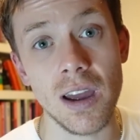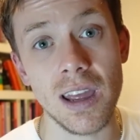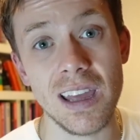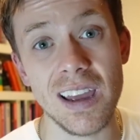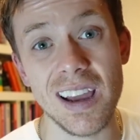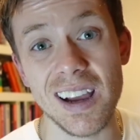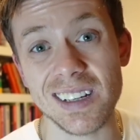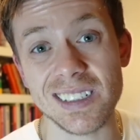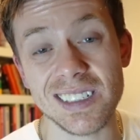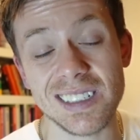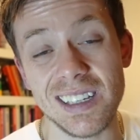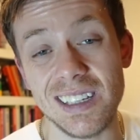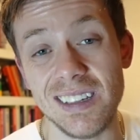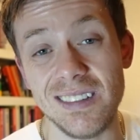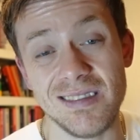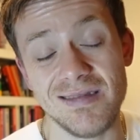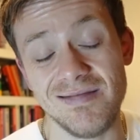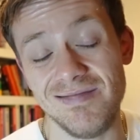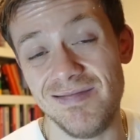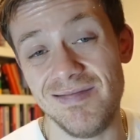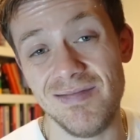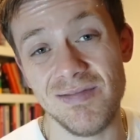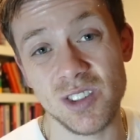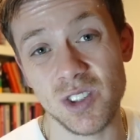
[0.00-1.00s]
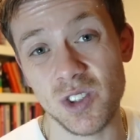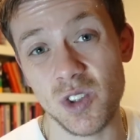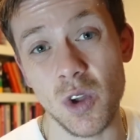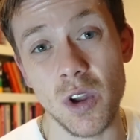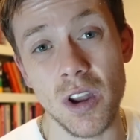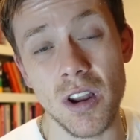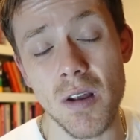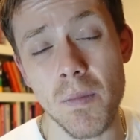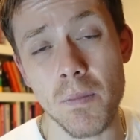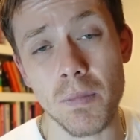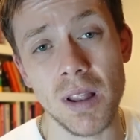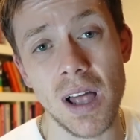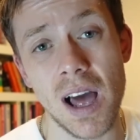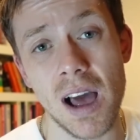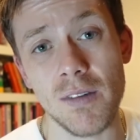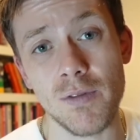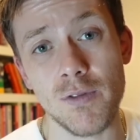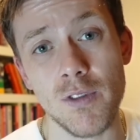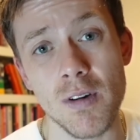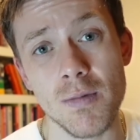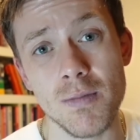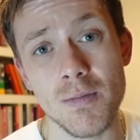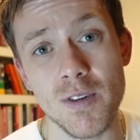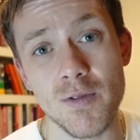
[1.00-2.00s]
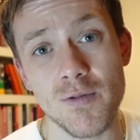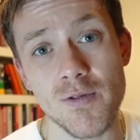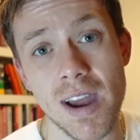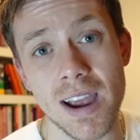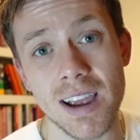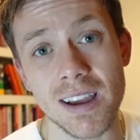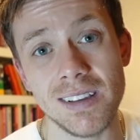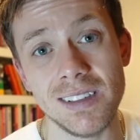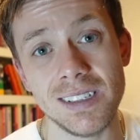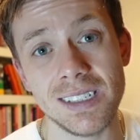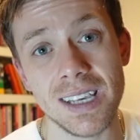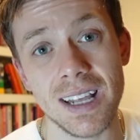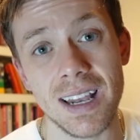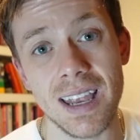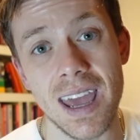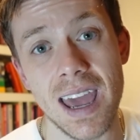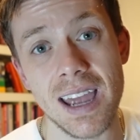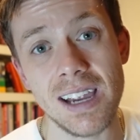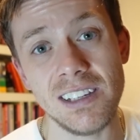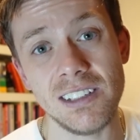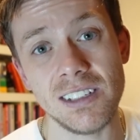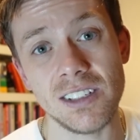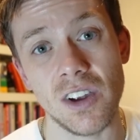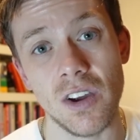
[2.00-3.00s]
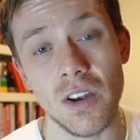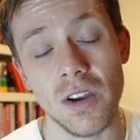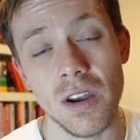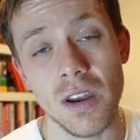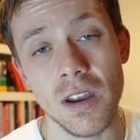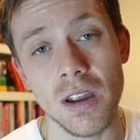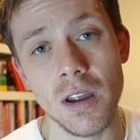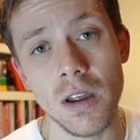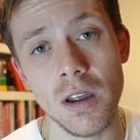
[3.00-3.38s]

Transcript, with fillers: He actually stood on a platform of reconciliation